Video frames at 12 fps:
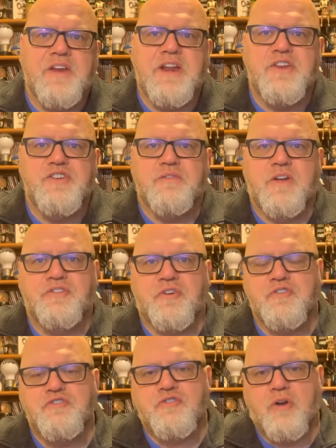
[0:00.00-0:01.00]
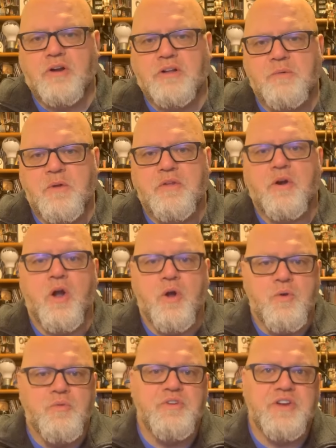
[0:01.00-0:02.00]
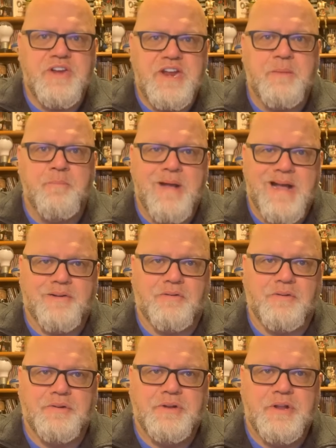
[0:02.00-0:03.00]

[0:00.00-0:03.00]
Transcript: each of us are struggling with our own unique battle